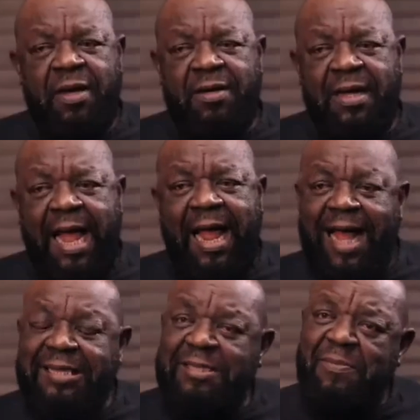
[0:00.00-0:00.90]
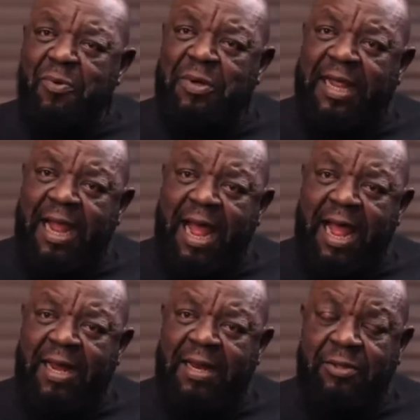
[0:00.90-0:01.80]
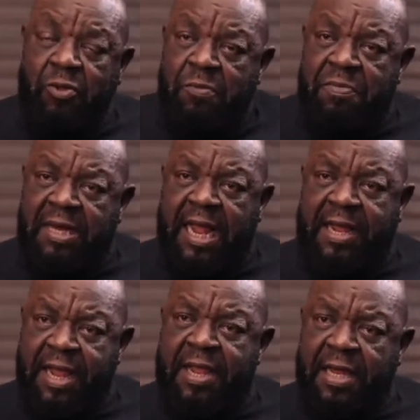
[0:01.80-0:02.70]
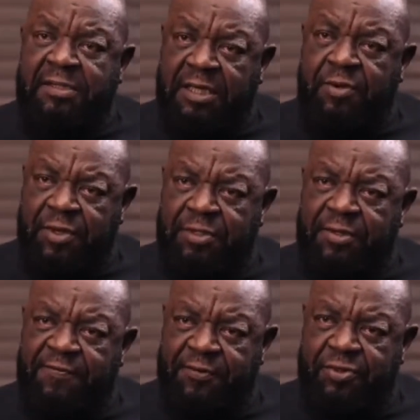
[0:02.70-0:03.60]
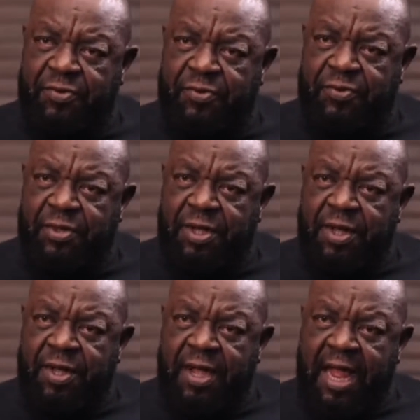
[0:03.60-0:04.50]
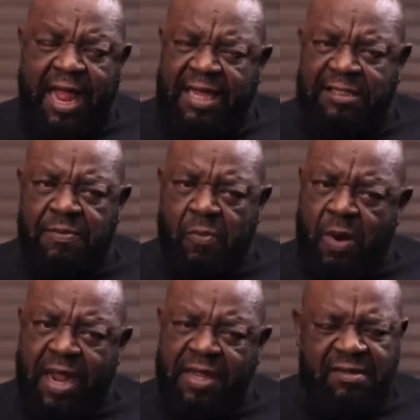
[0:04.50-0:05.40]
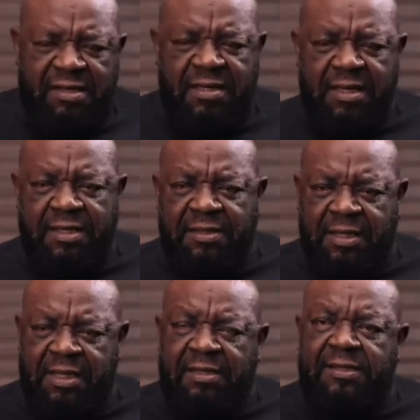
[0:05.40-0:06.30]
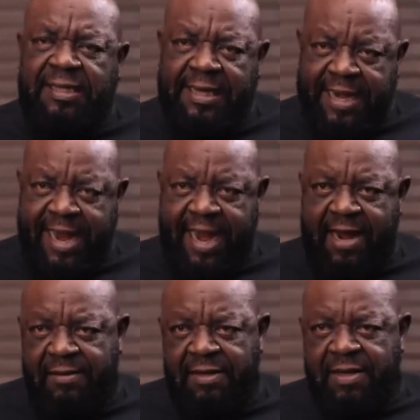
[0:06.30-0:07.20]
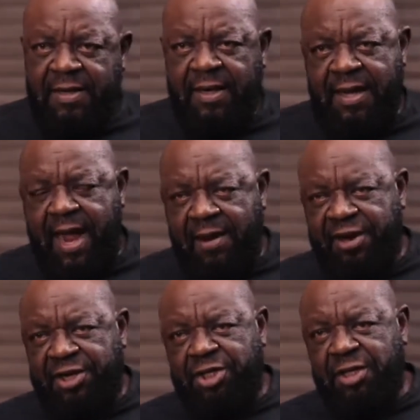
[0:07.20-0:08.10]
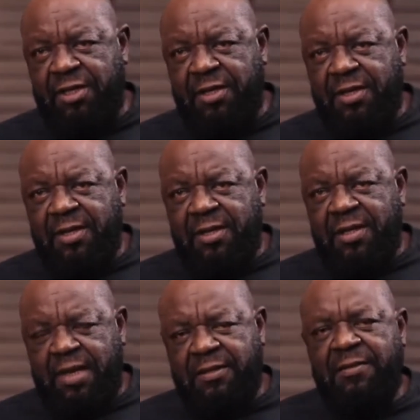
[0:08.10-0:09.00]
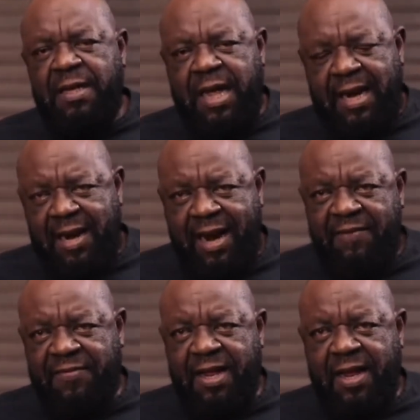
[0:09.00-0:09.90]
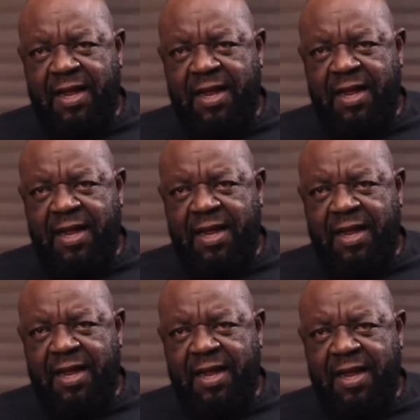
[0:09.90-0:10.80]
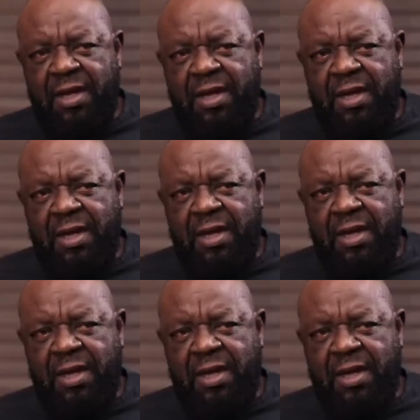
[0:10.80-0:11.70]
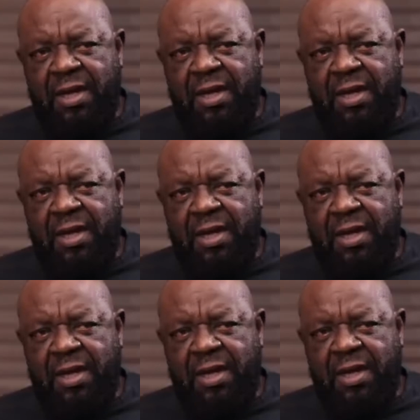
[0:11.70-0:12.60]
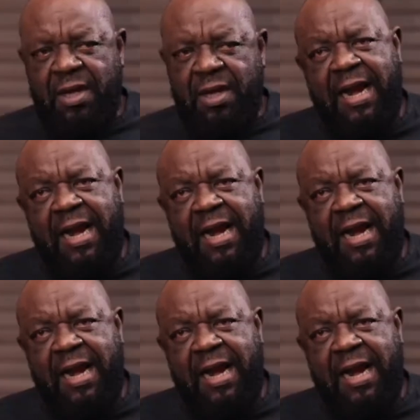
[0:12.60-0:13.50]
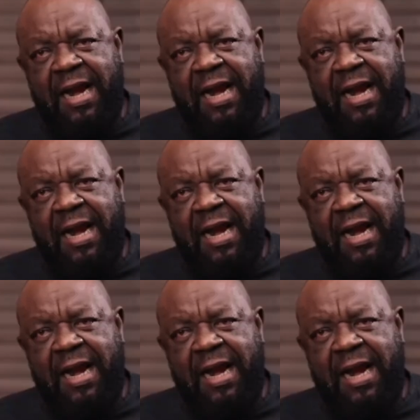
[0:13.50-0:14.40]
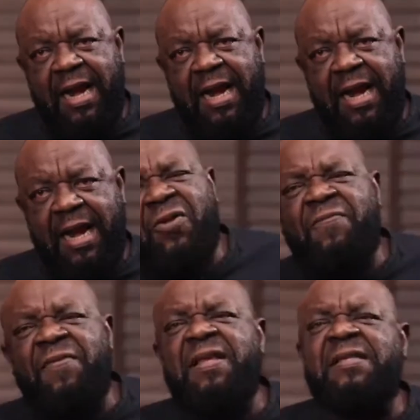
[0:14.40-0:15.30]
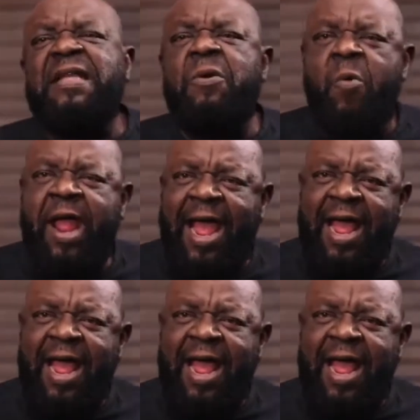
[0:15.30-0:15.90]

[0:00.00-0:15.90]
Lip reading: I asked him who they are. He told me they are Kenyan security officials. I asked him why. He said the insignia, the carriage, that he had arrived Kenya, so he had a bit knowledge of the terrain and how the law enforcement functions and the sort of things they wear,